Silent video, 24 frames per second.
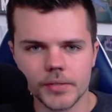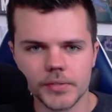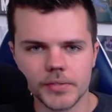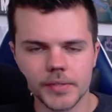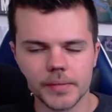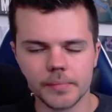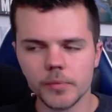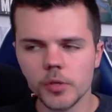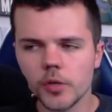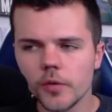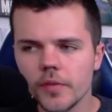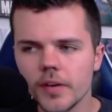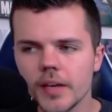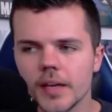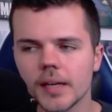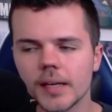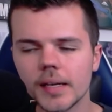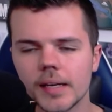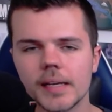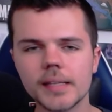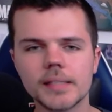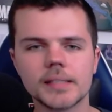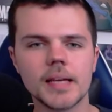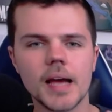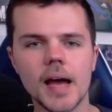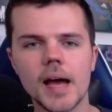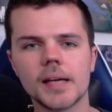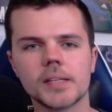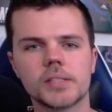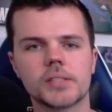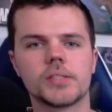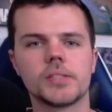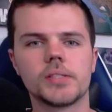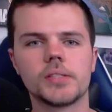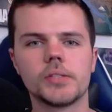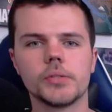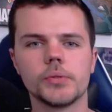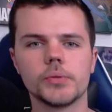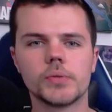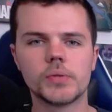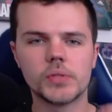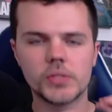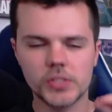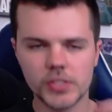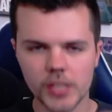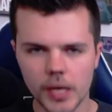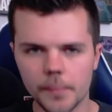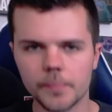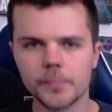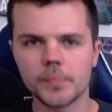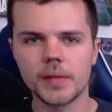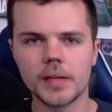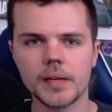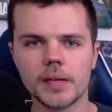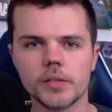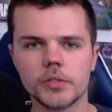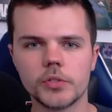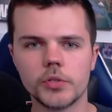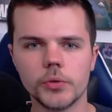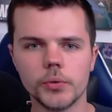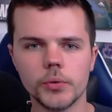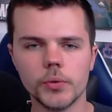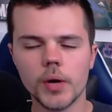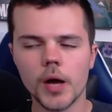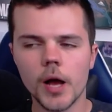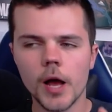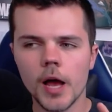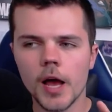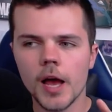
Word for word: so the movie at least has to do something to